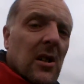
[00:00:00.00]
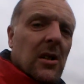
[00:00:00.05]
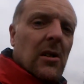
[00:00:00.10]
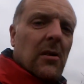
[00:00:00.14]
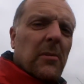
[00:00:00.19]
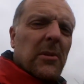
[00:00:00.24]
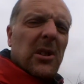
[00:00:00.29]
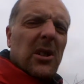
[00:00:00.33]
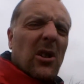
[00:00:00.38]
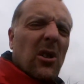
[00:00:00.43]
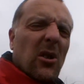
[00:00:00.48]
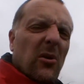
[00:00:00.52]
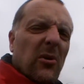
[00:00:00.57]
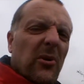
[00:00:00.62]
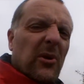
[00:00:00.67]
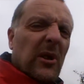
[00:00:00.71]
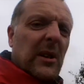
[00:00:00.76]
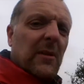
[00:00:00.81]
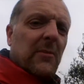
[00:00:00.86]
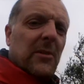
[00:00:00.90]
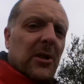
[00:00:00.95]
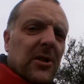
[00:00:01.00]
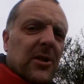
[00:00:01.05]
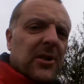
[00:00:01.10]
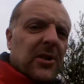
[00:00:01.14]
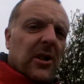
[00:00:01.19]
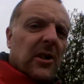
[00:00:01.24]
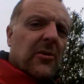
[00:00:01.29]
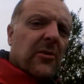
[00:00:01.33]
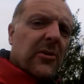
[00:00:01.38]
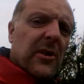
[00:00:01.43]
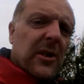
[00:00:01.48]
I mean, the whole family's
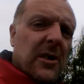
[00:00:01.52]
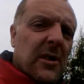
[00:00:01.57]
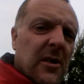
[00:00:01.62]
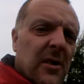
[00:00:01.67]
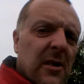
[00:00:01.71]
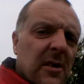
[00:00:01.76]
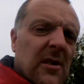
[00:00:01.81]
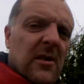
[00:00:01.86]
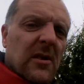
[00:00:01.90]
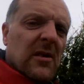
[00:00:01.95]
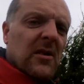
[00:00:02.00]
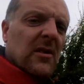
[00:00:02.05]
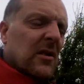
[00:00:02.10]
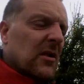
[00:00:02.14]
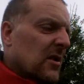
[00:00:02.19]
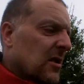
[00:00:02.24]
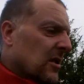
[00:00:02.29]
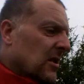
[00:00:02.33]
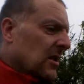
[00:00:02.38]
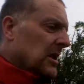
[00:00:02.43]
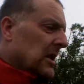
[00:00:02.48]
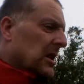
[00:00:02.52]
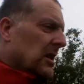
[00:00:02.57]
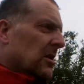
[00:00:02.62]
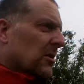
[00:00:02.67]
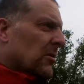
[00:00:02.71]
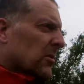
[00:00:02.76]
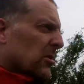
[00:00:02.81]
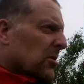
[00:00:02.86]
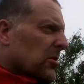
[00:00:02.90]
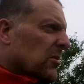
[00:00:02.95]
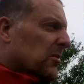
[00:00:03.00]
suffering.
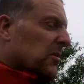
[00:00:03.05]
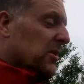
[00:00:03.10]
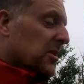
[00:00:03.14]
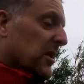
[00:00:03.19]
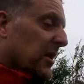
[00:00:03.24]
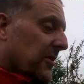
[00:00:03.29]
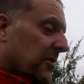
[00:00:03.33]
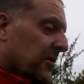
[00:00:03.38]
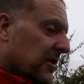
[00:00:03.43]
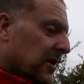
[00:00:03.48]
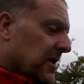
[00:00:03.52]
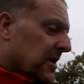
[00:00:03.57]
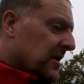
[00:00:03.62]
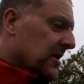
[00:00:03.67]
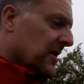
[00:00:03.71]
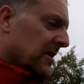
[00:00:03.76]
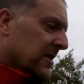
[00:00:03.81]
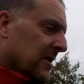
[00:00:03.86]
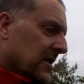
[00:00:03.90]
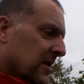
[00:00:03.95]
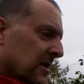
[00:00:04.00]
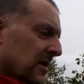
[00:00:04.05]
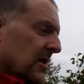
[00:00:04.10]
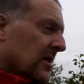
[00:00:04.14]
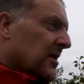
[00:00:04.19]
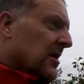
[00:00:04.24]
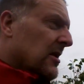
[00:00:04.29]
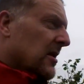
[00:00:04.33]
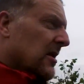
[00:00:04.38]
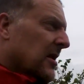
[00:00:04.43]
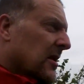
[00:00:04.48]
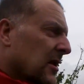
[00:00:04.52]
We're all suffering.
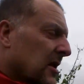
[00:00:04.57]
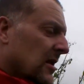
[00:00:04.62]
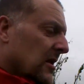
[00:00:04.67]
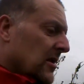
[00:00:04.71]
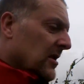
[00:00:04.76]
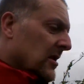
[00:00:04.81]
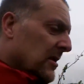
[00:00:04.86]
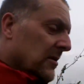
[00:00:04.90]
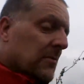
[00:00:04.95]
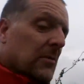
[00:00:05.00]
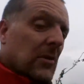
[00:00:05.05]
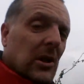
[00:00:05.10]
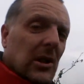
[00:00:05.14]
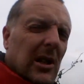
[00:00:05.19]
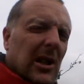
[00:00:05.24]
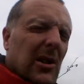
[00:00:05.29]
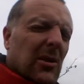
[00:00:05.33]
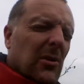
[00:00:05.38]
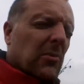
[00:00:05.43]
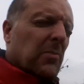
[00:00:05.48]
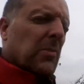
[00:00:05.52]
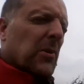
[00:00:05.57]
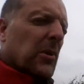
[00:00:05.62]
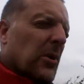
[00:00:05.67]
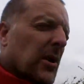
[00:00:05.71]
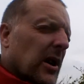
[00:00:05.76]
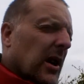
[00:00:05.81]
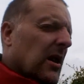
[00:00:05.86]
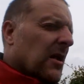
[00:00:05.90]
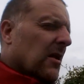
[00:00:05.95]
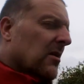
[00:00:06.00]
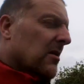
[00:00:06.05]
My little
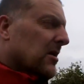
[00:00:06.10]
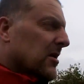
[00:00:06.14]
boy.